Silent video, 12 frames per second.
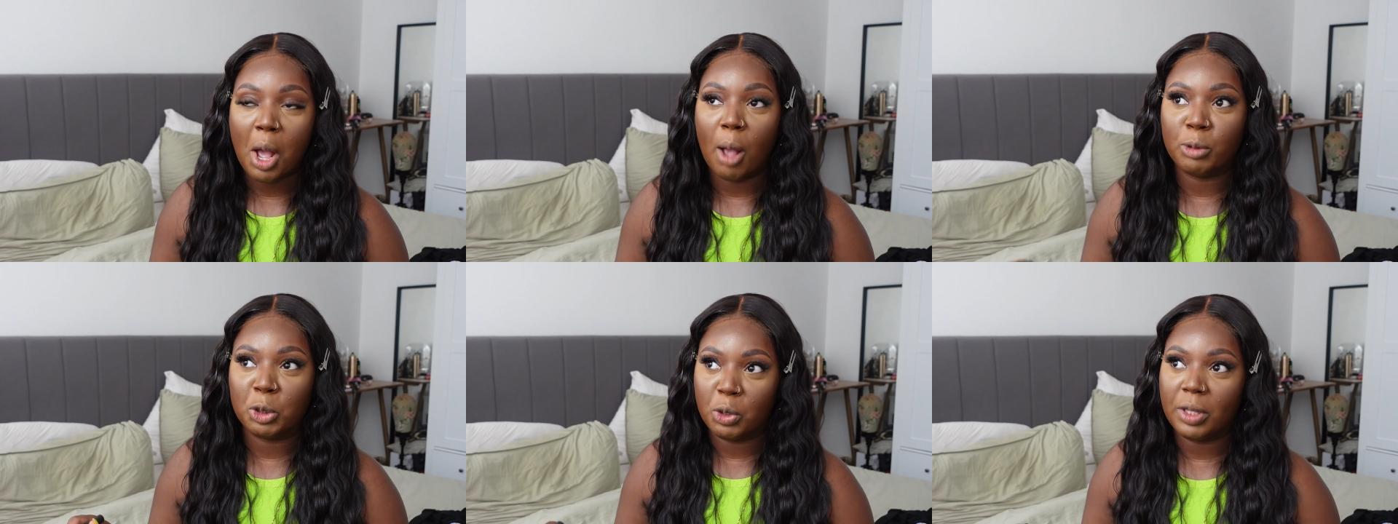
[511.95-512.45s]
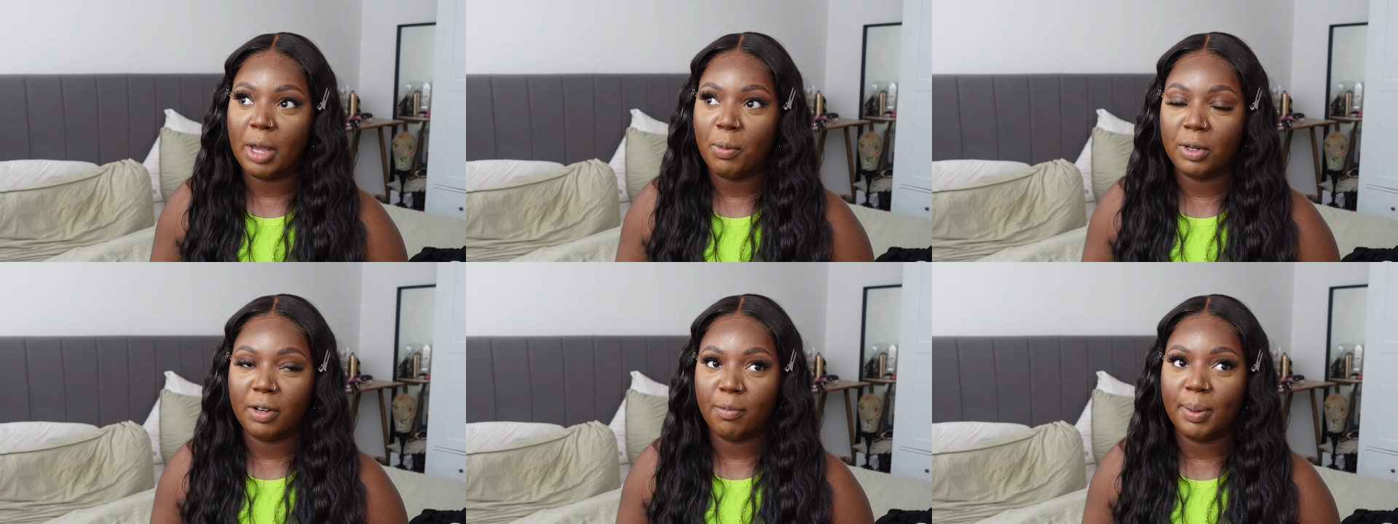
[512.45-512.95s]
I'm sure they
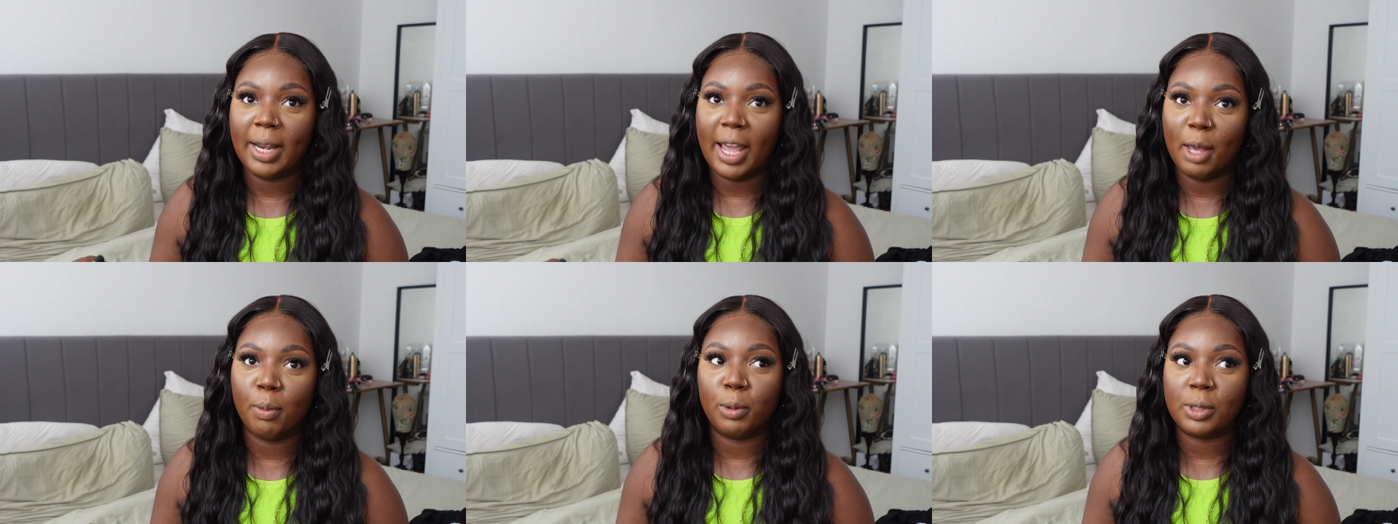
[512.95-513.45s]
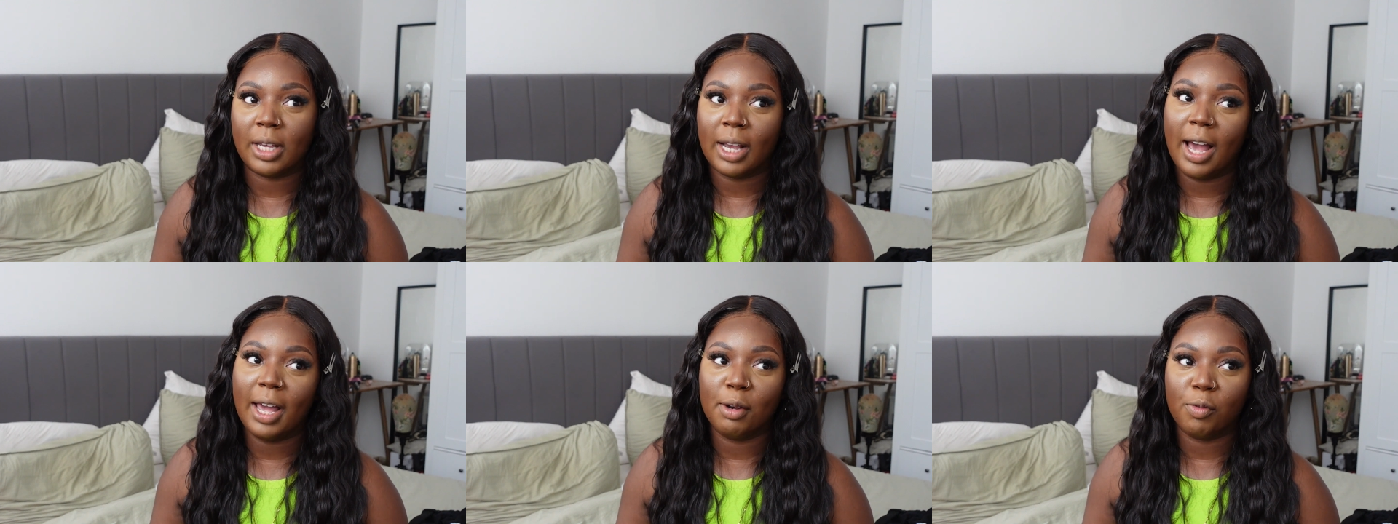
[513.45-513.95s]
would have been able to
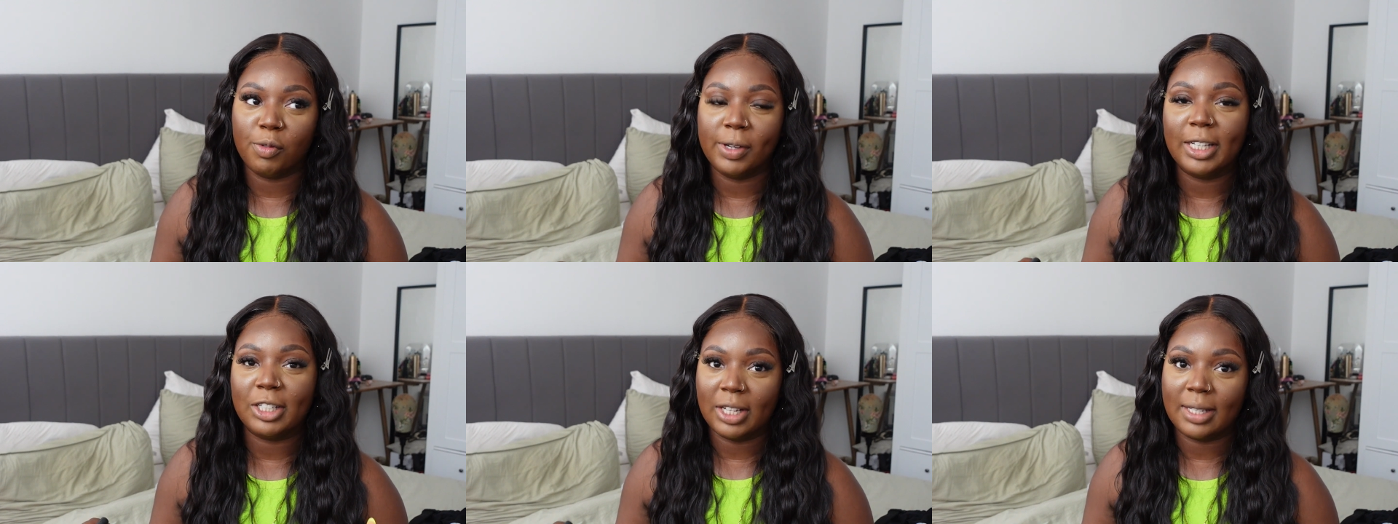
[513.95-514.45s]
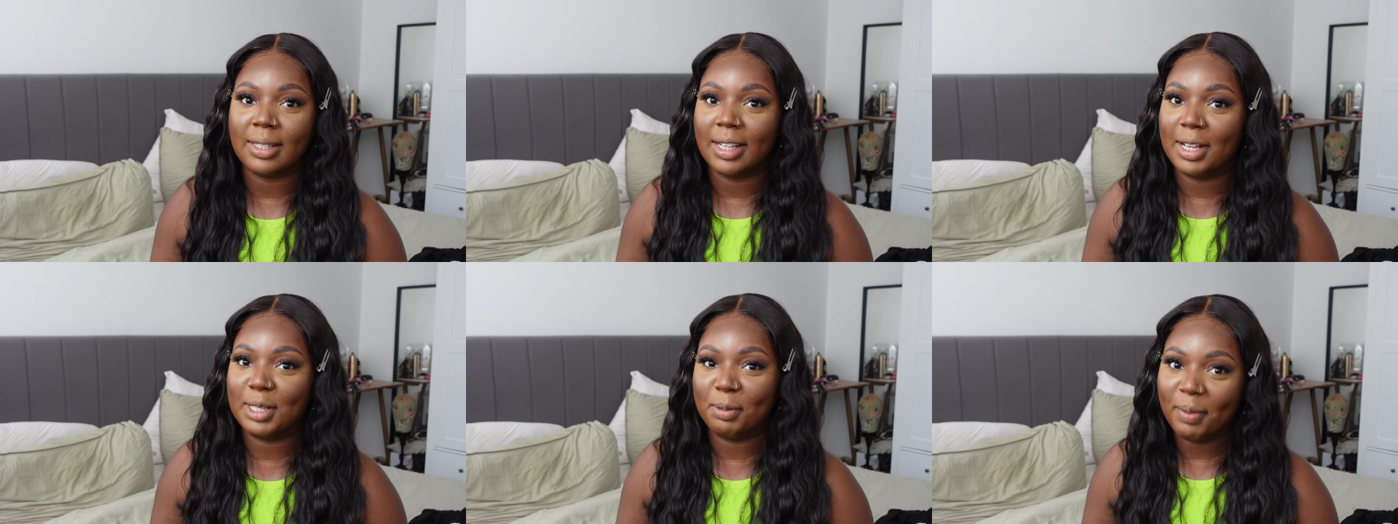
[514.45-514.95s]
kind of really
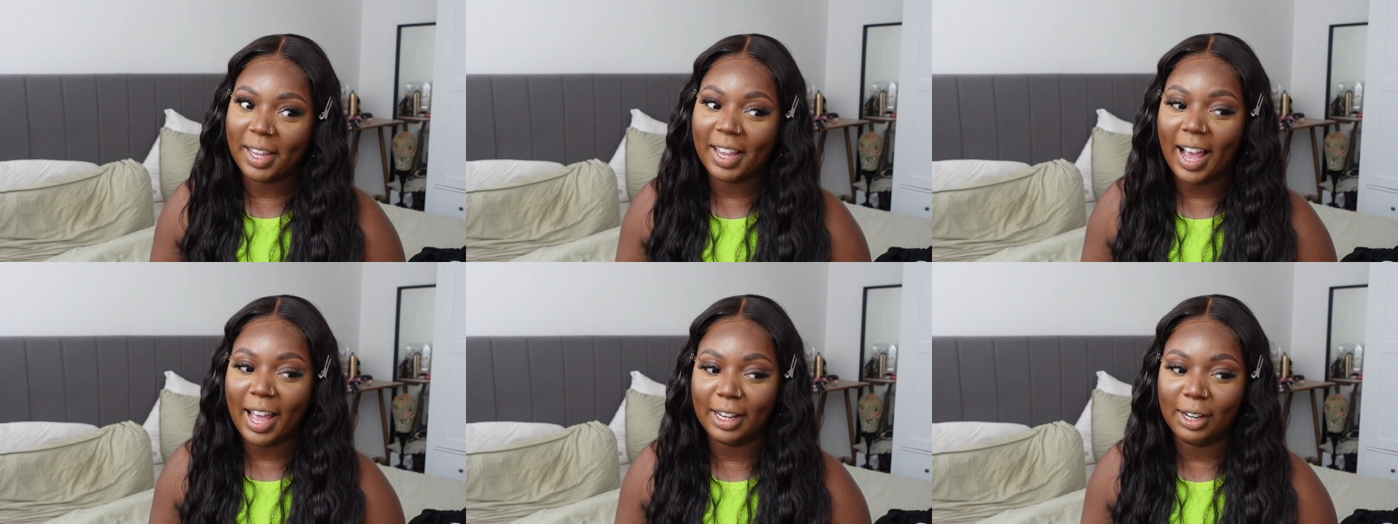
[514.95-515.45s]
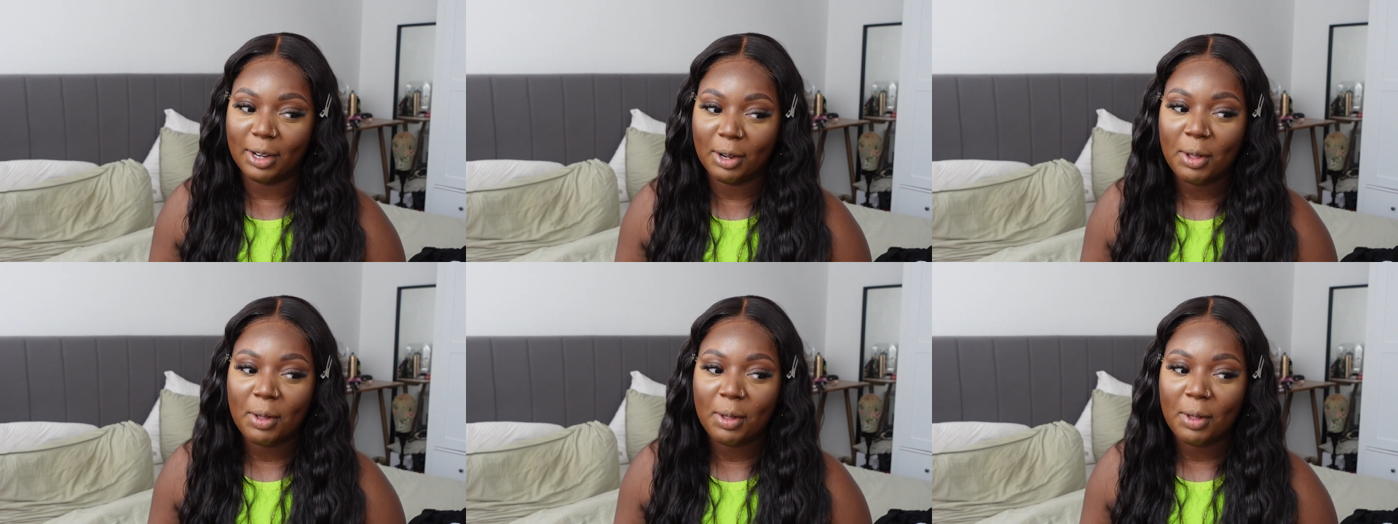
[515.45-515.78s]
chastise me and